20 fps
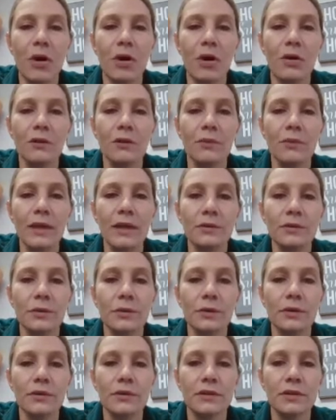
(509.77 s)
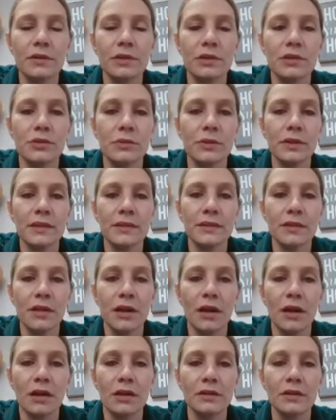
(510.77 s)
all the way north to the Joyous
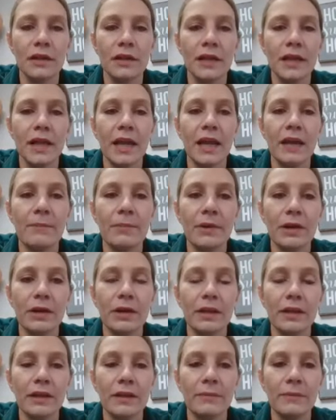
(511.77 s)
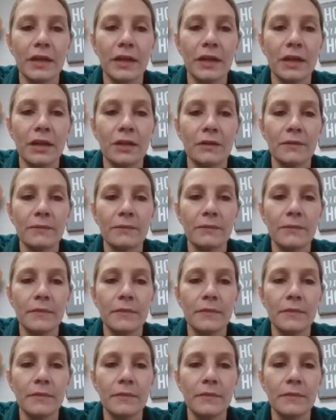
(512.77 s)
Gard and bury him there.